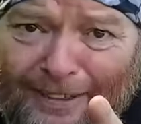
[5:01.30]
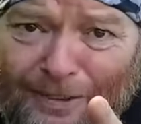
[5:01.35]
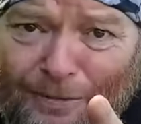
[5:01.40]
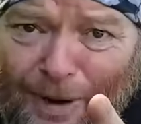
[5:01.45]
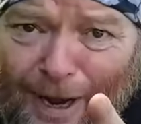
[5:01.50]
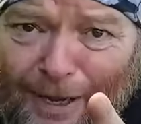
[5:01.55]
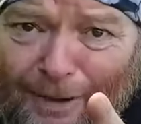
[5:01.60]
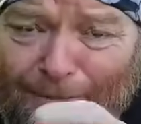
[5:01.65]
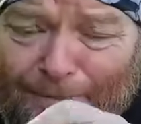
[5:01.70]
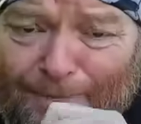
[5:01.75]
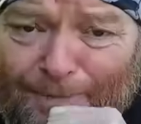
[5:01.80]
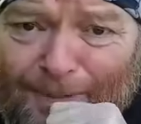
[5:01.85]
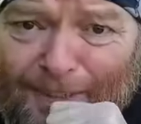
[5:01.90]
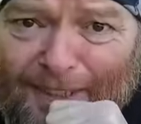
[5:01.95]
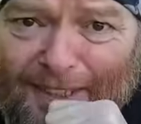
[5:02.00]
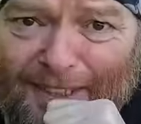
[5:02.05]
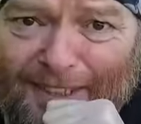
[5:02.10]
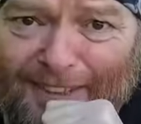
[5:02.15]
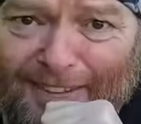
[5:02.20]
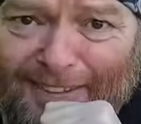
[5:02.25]
as well.
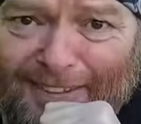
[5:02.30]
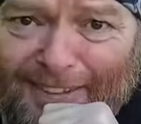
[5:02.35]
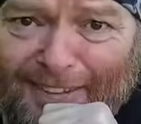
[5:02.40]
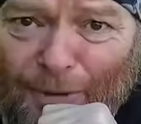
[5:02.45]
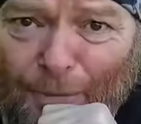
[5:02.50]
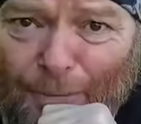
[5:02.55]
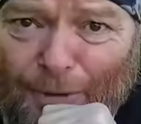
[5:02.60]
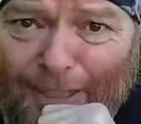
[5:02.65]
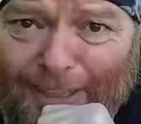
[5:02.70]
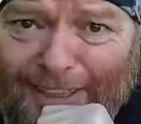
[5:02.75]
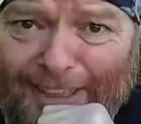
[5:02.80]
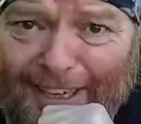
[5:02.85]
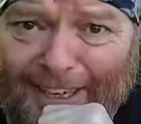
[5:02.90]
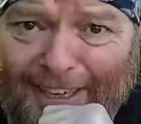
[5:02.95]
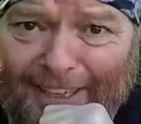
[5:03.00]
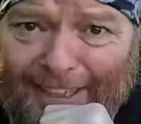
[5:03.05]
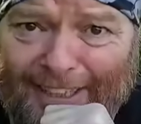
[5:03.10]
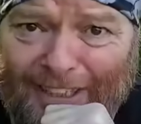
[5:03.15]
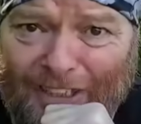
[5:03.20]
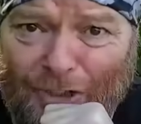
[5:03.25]
This is something that
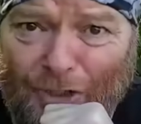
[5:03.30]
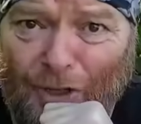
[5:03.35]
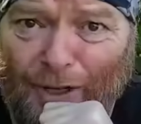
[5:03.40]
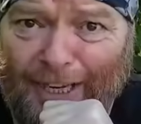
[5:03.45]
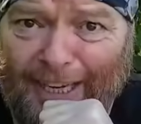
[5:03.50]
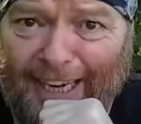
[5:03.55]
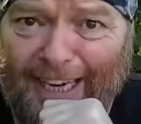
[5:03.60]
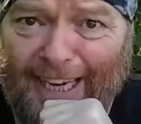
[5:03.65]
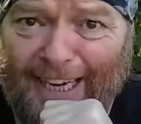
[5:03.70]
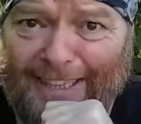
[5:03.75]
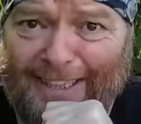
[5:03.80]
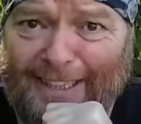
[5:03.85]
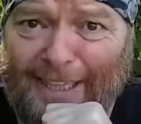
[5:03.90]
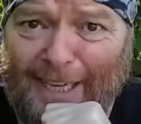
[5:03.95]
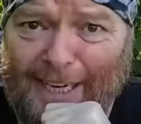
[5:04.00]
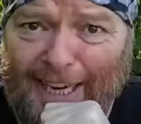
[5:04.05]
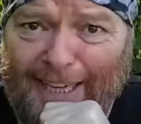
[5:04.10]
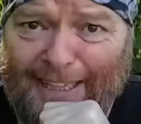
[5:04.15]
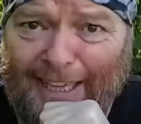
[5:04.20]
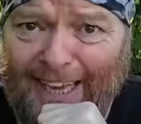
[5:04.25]
I enjoy. I like
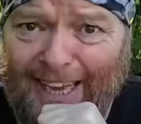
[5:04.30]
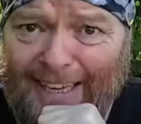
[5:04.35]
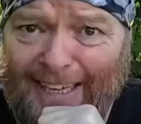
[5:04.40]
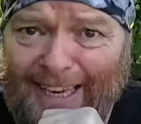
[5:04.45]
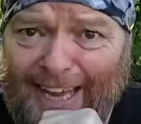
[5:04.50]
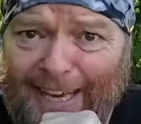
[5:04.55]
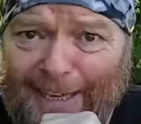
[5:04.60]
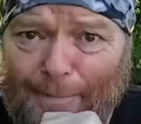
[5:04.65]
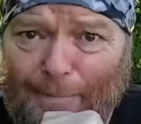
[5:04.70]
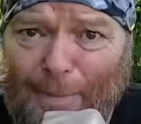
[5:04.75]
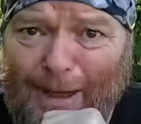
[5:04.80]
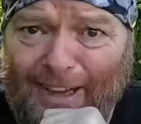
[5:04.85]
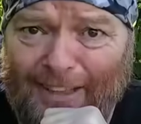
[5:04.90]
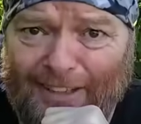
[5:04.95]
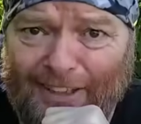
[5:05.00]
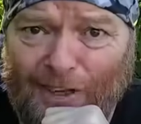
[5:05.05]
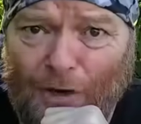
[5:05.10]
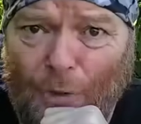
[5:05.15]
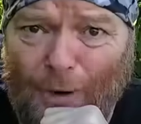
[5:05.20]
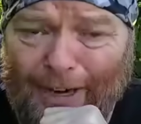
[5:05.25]
to get that lead
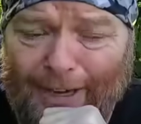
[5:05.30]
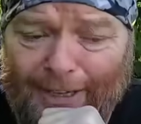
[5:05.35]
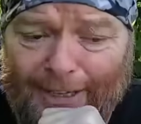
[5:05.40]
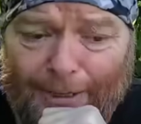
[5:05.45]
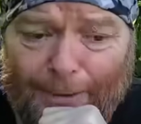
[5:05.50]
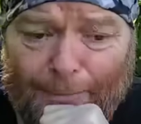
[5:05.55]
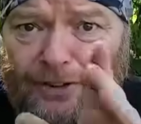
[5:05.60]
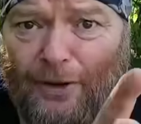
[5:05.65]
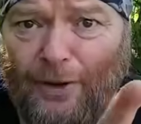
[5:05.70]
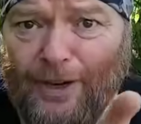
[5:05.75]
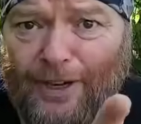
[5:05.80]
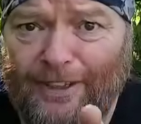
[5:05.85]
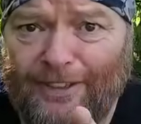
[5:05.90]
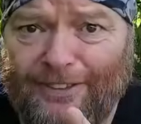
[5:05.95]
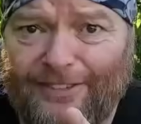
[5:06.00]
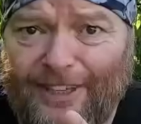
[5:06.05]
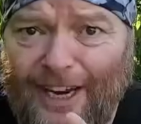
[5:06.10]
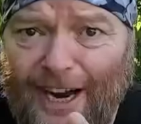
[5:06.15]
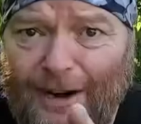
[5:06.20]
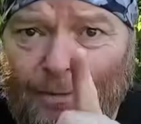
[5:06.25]
melted quickly. So I'm going
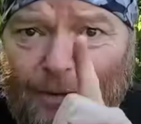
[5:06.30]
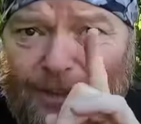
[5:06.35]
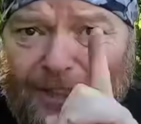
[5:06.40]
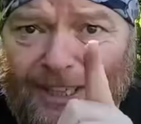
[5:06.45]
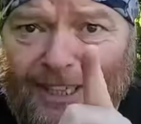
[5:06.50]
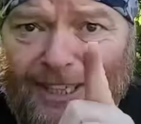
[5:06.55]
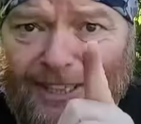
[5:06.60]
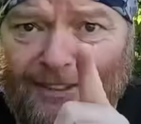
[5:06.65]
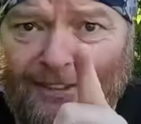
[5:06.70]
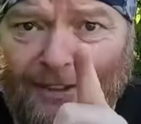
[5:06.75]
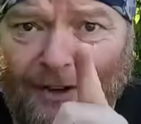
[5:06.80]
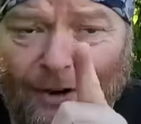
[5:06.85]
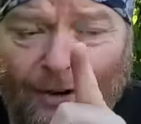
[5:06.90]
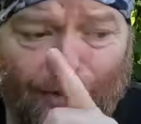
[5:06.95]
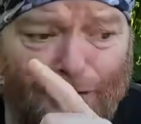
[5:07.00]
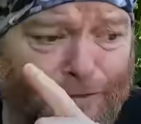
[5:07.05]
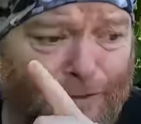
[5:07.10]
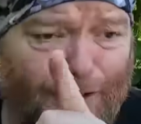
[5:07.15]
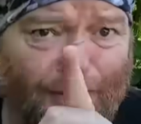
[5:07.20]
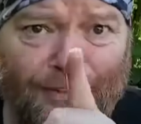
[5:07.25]
to start with the heat
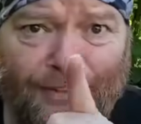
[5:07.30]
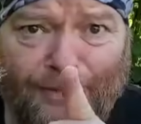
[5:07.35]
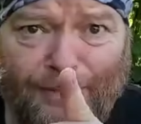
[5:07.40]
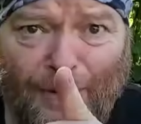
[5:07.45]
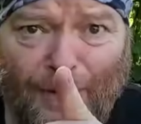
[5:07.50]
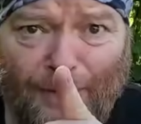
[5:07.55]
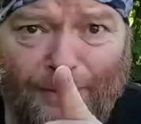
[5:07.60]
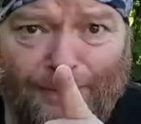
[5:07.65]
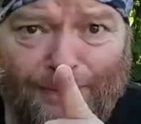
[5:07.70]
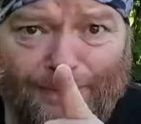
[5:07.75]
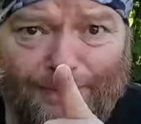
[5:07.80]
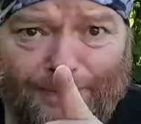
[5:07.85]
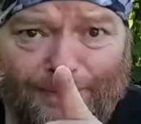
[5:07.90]
source first of all.